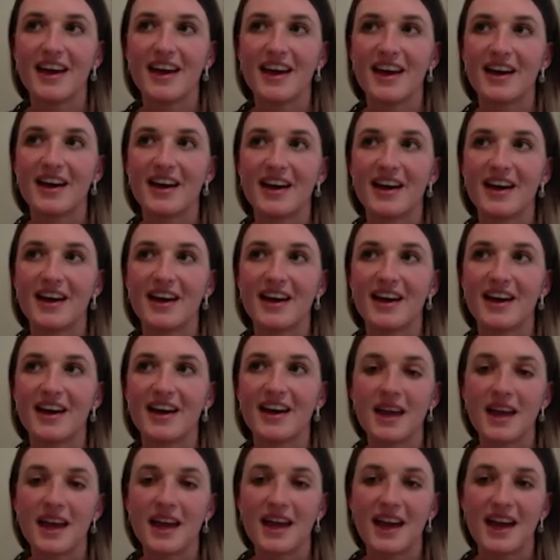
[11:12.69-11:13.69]
And
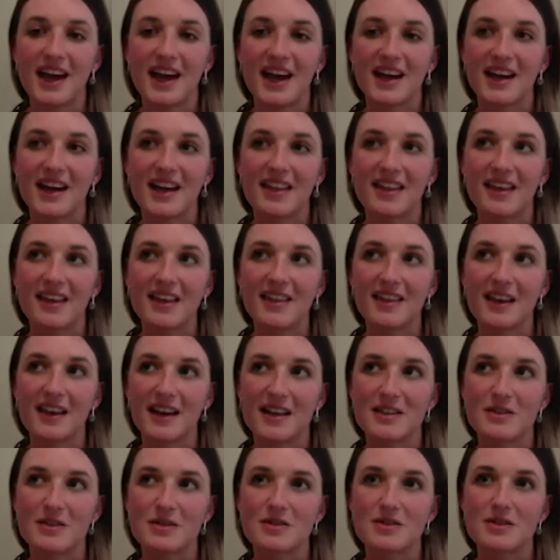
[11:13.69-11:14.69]
I think
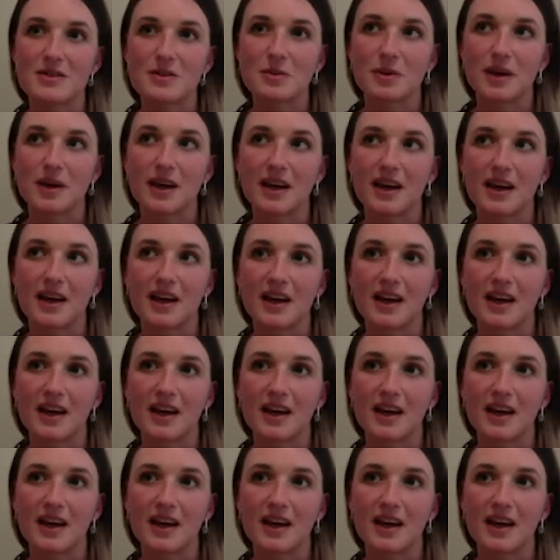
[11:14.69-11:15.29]
that's also where